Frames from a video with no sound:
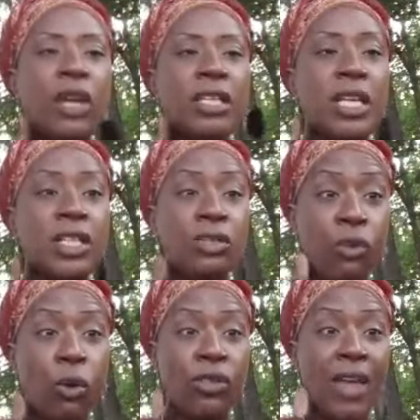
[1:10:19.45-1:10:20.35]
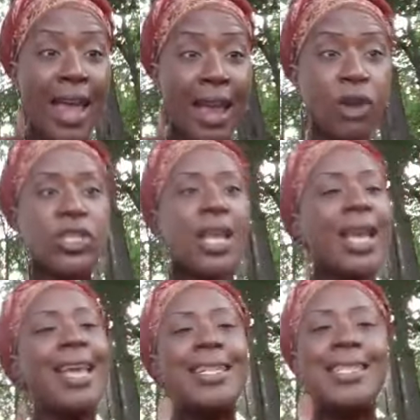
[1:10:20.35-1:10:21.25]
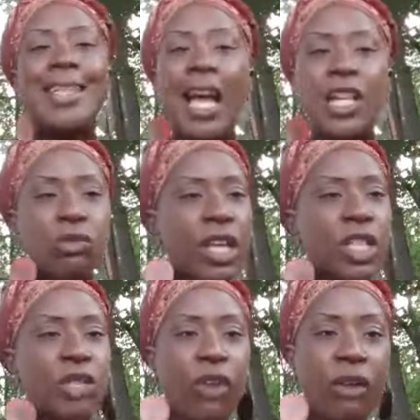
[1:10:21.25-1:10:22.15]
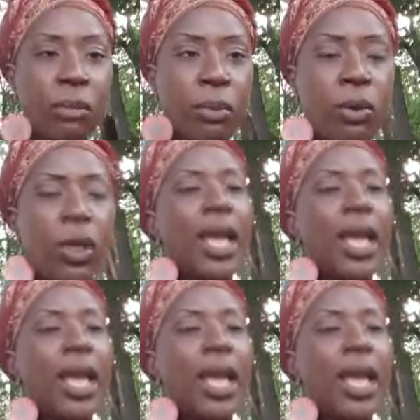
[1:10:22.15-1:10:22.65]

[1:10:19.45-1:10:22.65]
is, is for the heirs and it's non-transferable